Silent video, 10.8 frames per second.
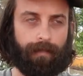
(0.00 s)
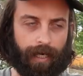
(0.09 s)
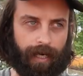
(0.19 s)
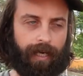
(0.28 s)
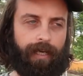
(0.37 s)

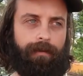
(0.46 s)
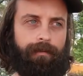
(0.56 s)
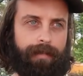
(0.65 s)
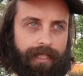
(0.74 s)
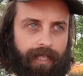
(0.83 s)
uh,
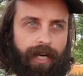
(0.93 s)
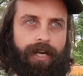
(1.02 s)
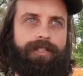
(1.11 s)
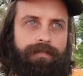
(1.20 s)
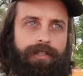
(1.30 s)

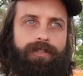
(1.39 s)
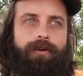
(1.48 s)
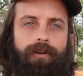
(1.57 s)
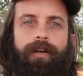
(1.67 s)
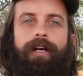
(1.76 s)
because of its
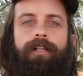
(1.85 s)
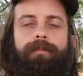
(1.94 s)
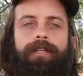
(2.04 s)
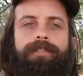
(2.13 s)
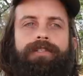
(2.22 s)
horror
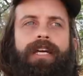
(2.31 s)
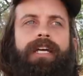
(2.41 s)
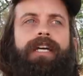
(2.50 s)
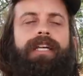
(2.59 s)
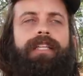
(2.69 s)
elements
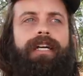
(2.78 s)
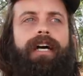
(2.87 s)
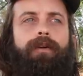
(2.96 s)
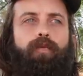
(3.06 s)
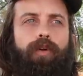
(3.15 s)

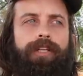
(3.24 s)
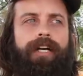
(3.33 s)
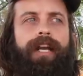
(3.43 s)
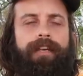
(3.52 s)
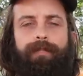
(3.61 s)
that would
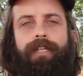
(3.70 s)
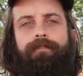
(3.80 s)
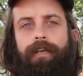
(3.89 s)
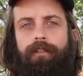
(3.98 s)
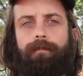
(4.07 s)
not have been
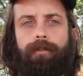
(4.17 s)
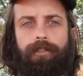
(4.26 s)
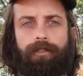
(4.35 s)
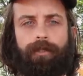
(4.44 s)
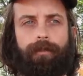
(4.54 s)
available
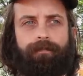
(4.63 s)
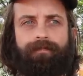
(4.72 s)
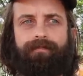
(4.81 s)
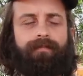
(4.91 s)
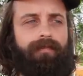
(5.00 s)
to it
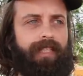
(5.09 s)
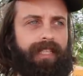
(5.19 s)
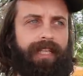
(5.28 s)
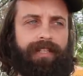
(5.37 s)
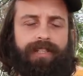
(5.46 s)

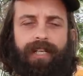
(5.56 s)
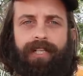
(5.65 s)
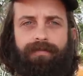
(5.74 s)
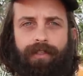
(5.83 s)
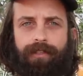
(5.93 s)
in a
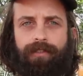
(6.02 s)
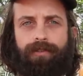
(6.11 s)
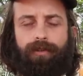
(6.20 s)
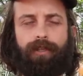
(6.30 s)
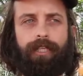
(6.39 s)
science fiction
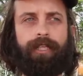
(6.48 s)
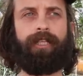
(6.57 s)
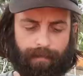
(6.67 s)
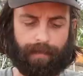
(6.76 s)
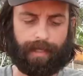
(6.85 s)
story.
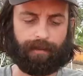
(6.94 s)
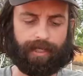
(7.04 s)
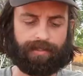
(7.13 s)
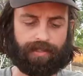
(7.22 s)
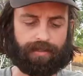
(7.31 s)
Bad
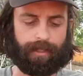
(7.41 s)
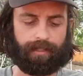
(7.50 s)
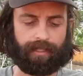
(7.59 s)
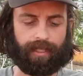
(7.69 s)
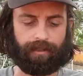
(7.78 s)
Brains is
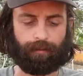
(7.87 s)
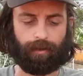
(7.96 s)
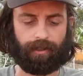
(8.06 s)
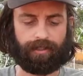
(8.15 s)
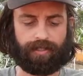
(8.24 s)
about a guy that
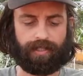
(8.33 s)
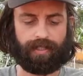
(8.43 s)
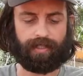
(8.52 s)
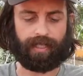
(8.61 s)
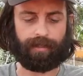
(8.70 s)
works
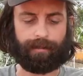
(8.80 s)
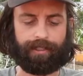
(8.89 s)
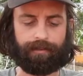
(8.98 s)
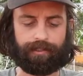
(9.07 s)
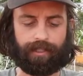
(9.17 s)
a
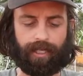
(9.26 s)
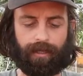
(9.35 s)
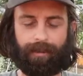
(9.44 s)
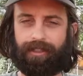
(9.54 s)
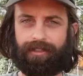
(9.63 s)
menial
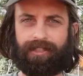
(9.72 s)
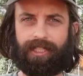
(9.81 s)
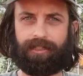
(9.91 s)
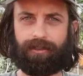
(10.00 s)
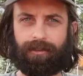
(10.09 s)
job at a
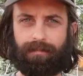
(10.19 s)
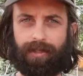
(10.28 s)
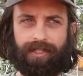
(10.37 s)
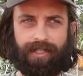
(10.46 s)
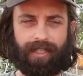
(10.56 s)
t-shirt
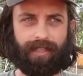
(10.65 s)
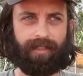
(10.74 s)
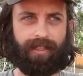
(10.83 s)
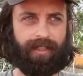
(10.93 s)
printing